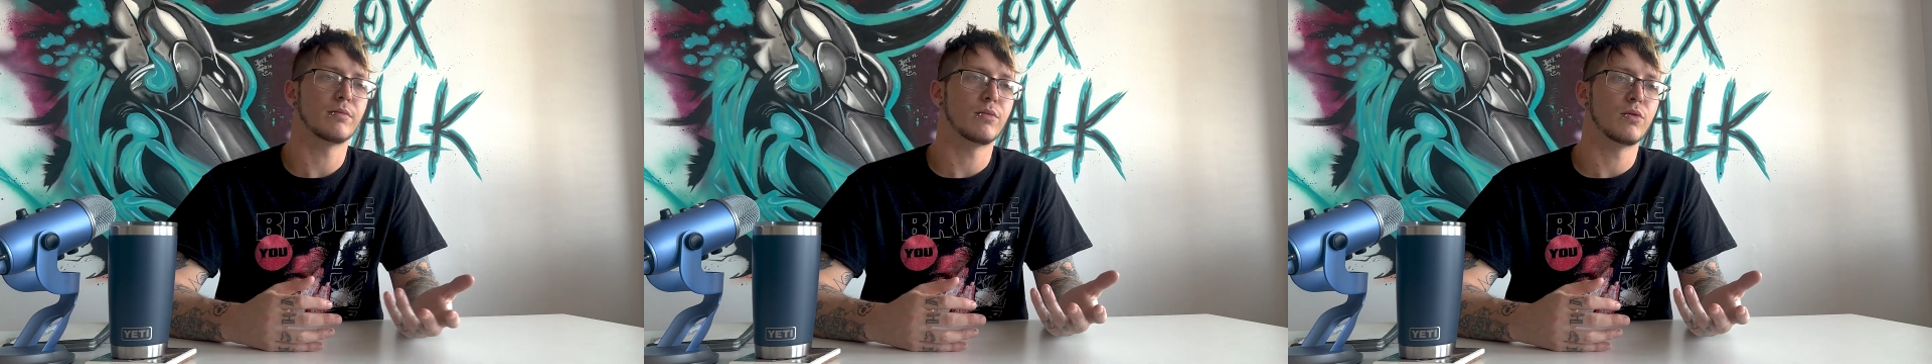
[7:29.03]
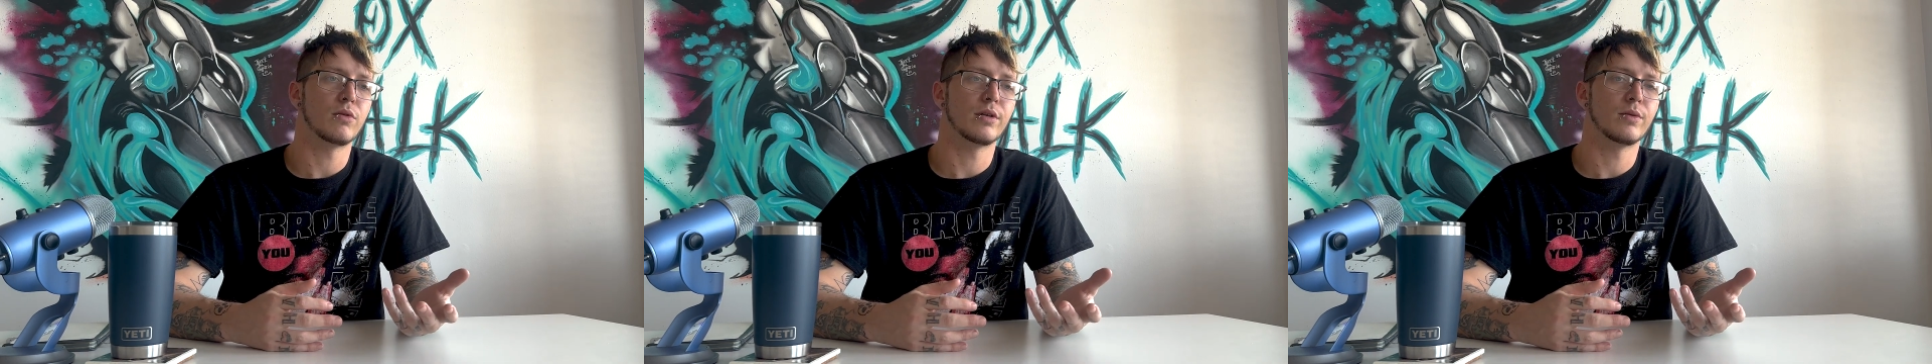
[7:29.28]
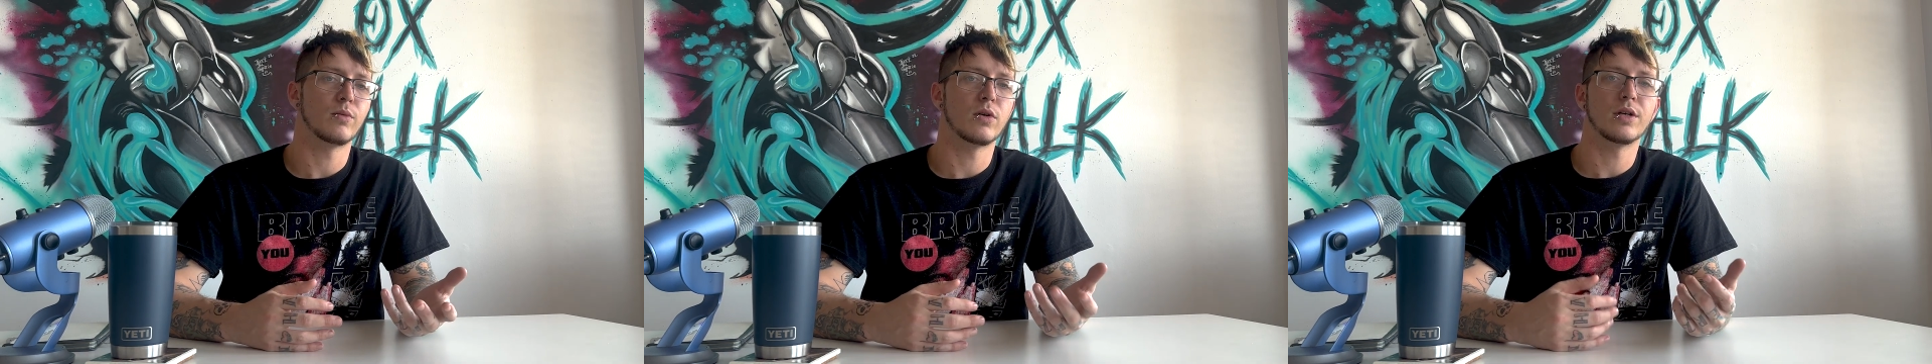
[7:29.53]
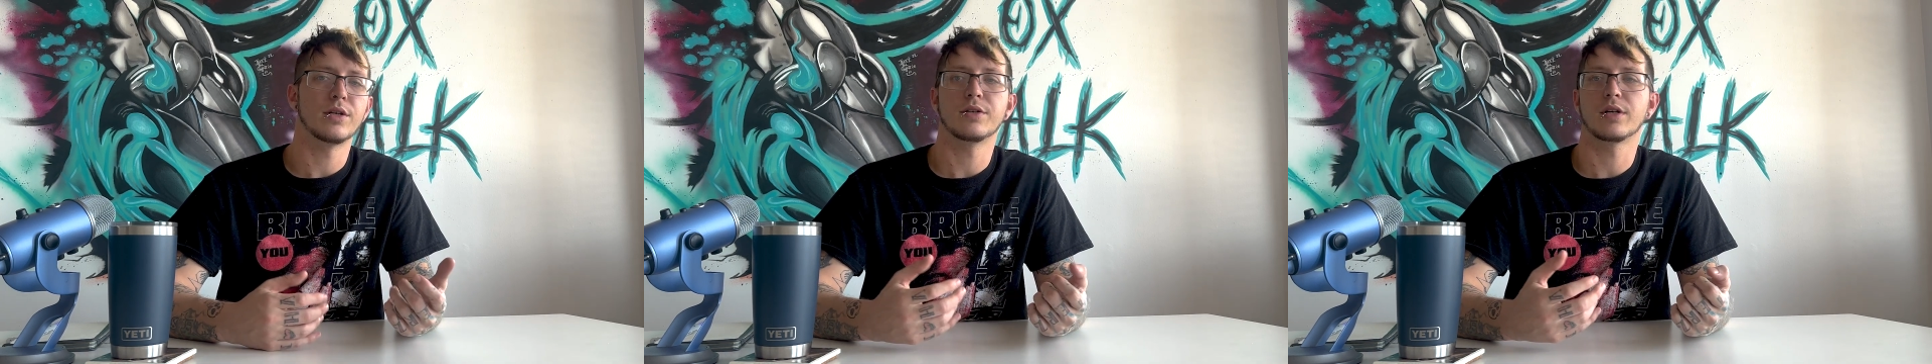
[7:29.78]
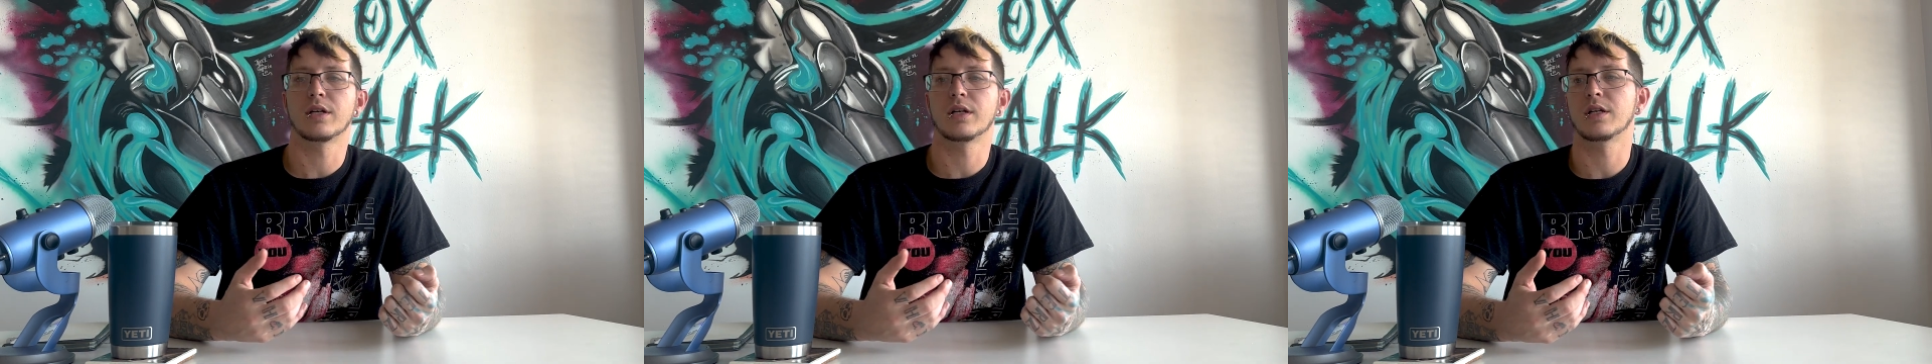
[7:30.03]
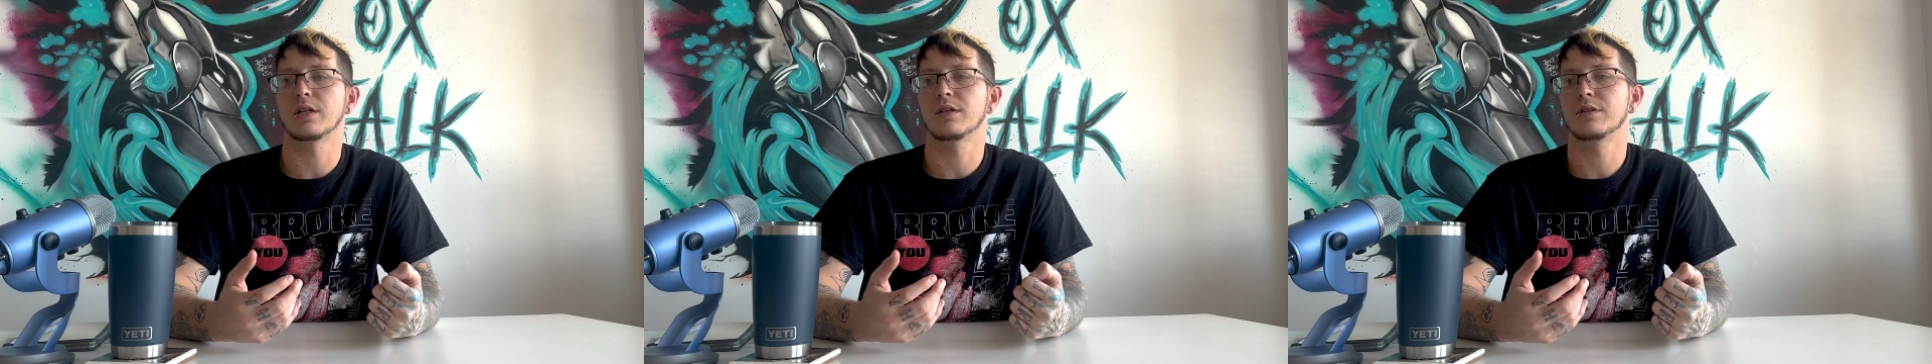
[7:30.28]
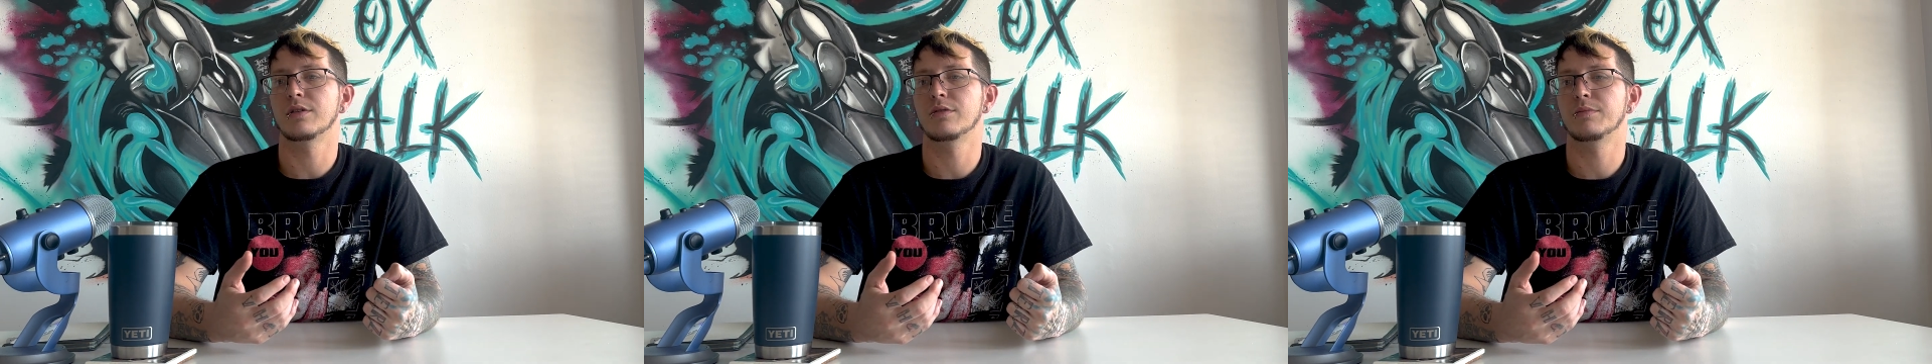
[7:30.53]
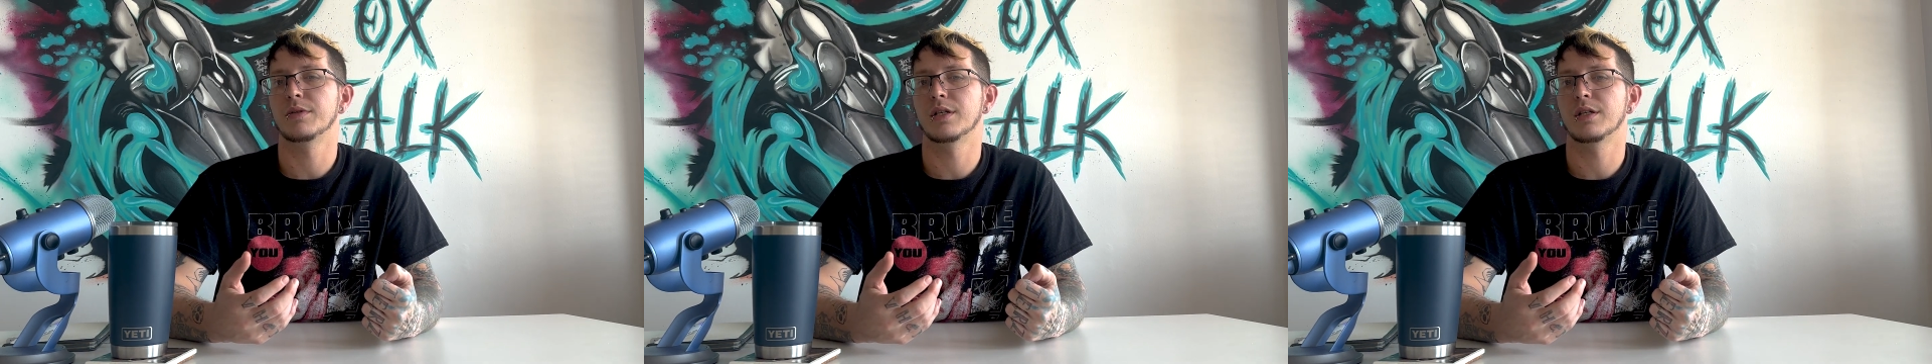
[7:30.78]
more in one. You're going to get a little
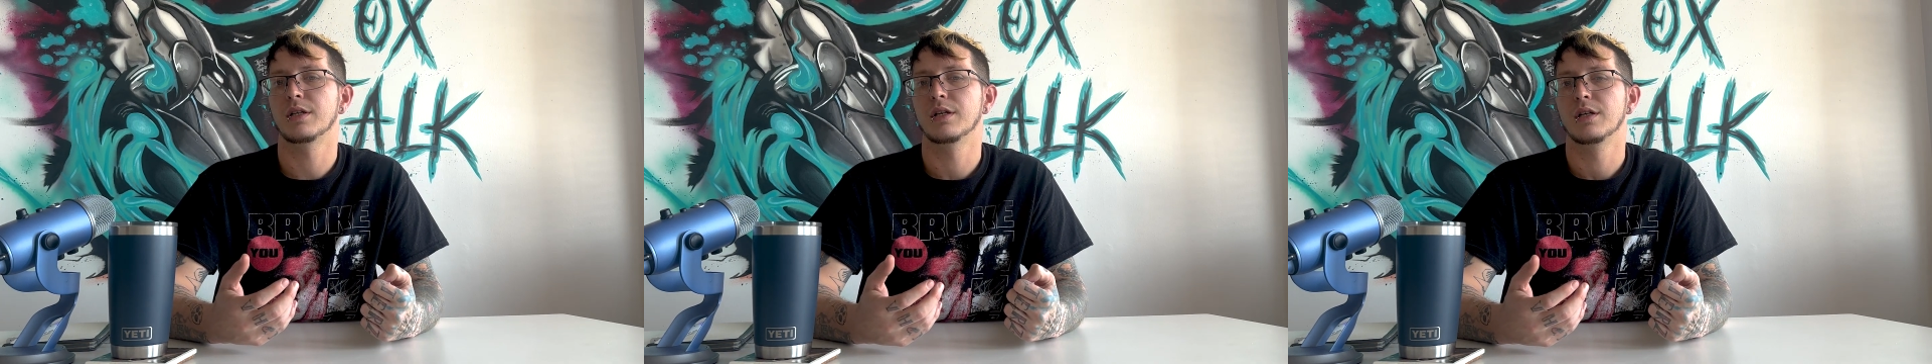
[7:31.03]
bit